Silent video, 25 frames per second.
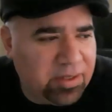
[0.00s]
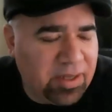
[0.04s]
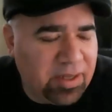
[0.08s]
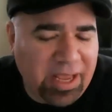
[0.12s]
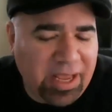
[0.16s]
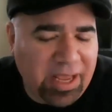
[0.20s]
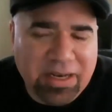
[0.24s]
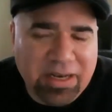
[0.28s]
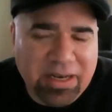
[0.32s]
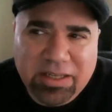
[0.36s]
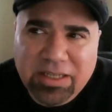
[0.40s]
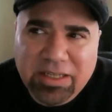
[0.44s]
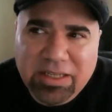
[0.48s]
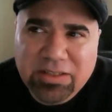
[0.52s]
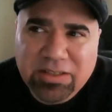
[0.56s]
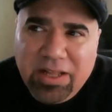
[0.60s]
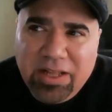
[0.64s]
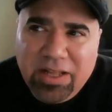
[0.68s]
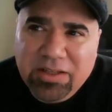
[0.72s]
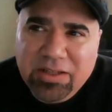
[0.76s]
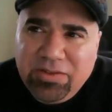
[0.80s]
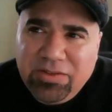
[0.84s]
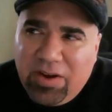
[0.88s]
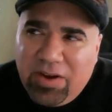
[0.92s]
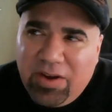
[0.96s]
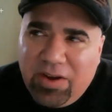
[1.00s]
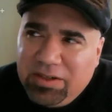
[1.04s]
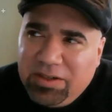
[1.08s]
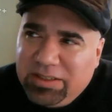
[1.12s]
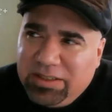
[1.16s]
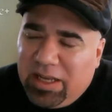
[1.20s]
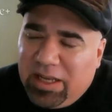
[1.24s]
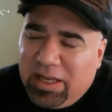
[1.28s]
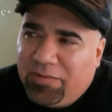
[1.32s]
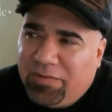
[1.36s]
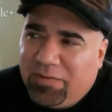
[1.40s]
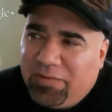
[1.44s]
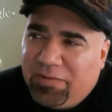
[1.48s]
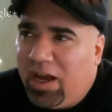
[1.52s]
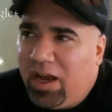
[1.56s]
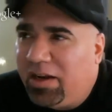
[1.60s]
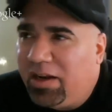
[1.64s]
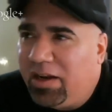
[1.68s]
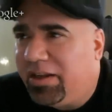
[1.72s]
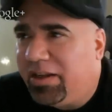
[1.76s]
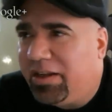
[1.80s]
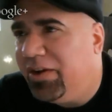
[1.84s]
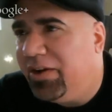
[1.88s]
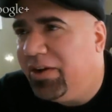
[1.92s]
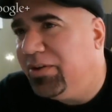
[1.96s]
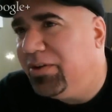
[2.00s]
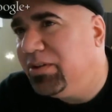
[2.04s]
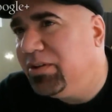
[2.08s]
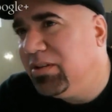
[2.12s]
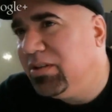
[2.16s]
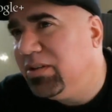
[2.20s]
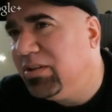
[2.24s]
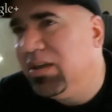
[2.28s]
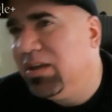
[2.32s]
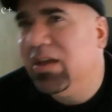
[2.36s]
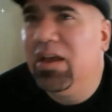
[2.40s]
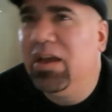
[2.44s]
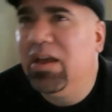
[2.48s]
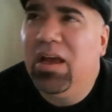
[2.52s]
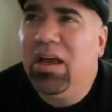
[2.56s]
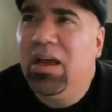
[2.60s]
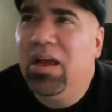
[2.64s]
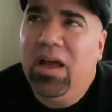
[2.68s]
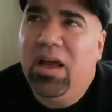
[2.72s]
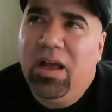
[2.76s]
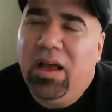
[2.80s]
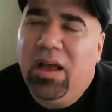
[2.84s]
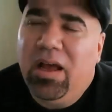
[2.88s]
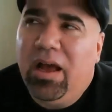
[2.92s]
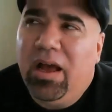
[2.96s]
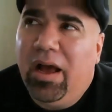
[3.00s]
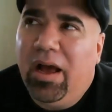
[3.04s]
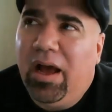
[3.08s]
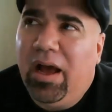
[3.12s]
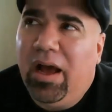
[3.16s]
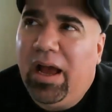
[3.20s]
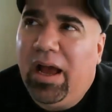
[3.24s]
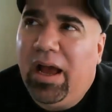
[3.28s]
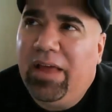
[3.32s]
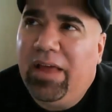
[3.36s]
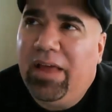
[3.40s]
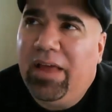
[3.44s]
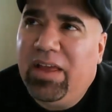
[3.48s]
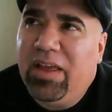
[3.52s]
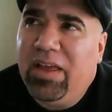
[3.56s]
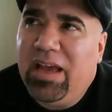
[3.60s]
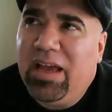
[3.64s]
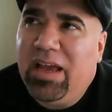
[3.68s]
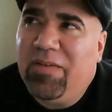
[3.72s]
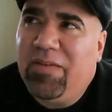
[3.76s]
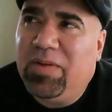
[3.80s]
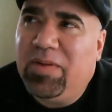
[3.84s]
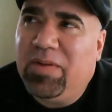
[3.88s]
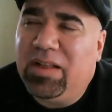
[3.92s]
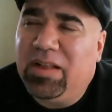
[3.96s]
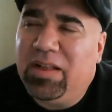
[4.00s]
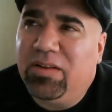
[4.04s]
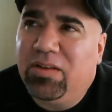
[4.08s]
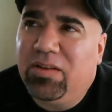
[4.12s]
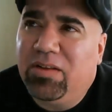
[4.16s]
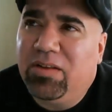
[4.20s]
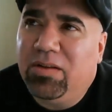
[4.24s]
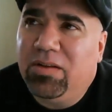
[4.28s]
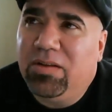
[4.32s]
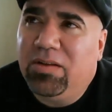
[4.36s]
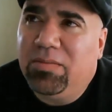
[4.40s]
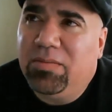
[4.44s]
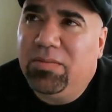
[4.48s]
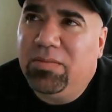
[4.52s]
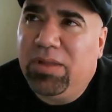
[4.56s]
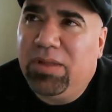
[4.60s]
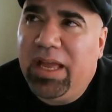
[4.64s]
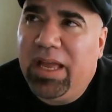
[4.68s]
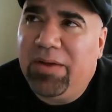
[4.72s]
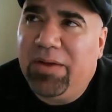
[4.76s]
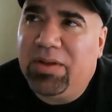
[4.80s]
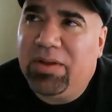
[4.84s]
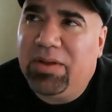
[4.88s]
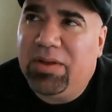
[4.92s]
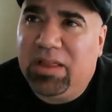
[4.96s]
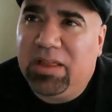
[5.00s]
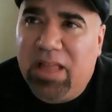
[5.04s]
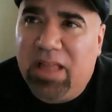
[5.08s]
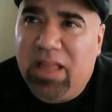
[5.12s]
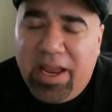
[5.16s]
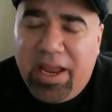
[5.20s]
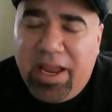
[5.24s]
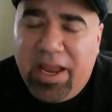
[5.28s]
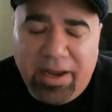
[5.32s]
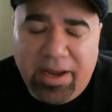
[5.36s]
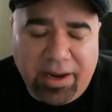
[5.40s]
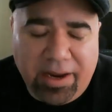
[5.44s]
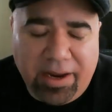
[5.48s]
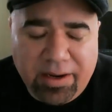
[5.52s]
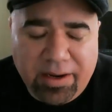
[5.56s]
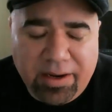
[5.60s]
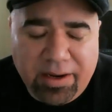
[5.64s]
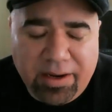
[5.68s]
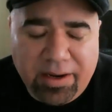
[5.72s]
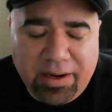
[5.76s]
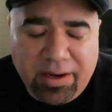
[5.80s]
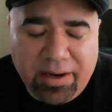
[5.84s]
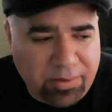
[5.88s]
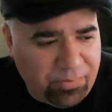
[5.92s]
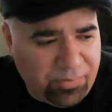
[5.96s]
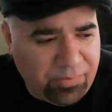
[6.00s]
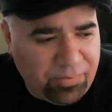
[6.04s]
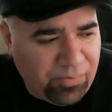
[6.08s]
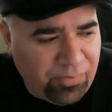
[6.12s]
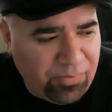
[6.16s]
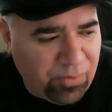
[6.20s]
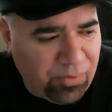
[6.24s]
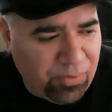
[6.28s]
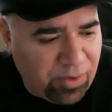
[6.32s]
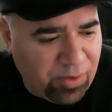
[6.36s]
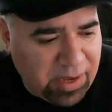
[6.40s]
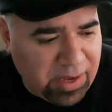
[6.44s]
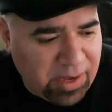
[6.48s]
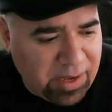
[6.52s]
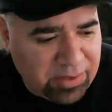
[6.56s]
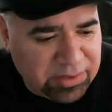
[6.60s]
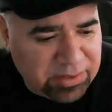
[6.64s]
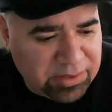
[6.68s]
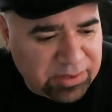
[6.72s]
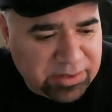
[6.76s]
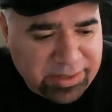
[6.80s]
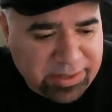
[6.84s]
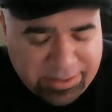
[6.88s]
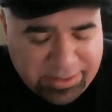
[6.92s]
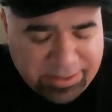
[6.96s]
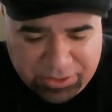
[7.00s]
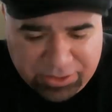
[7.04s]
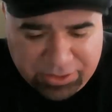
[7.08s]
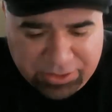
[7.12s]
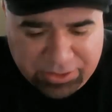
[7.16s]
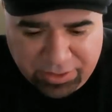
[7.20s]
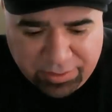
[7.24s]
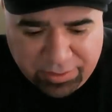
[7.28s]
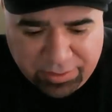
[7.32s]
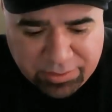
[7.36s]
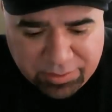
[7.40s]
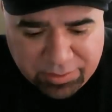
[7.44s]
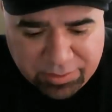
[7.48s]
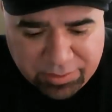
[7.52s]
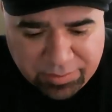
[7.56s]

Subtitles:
and as far as self-taught goes, I think I've been playing with lighting for about 6 years.